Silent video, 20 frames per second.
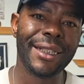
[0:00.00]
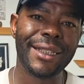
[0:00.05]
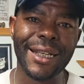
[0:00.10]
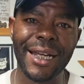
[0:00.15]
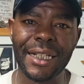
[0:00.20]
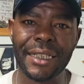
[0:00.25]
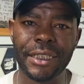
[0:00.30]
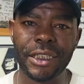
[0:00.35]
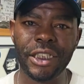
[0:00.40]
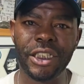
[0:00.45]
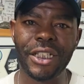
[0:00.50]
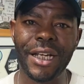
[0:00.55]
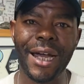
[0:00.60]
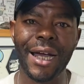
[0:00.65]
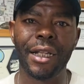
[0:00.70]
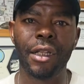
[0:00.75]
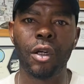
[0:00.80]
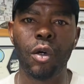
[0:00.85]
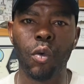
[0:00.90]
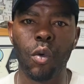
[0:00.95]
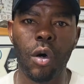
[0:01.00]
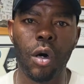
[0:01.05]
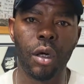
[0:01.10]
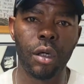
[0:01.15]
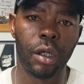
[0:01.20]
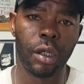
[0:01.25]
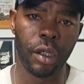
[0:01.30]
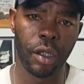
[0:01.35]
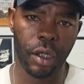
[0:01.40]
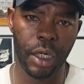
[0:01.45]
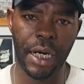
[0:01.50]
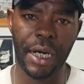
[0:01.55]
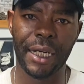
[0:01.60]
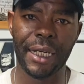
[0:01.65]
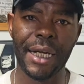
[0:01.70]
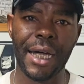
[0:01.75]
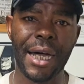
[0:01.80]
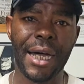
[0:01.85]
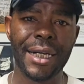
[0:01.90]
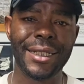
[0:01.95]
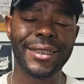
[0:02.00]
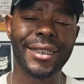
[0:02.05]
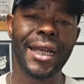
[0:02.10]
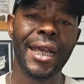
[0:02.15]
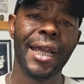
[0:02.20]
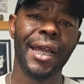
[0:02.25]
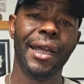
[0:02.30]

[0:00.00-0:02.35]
that shallow water. All right, guys.